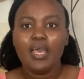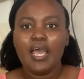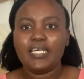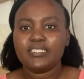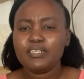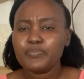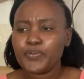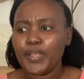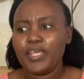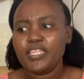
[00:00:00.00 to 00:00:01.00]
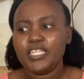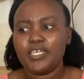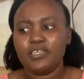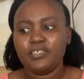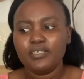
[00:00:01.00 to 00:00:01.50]
I started praying
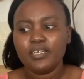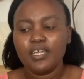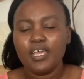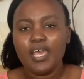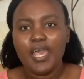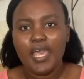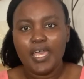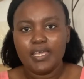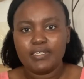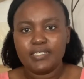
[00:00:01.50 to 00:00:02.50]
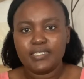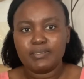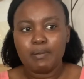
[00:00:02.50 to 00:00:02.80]
there, and